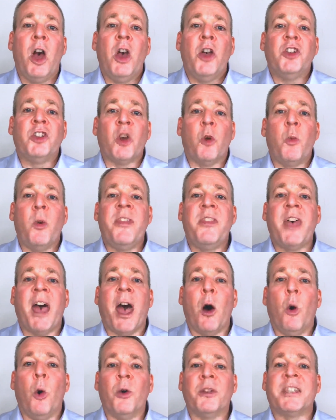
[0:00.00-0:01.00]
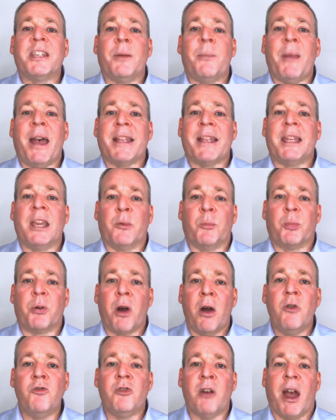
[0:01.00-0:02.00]
So with their automatic
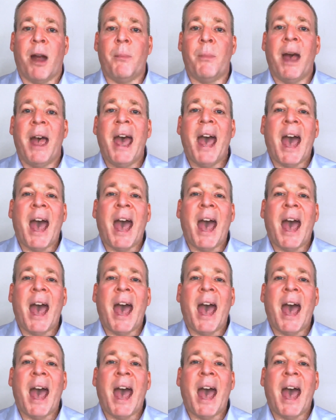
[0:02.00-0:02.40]
program,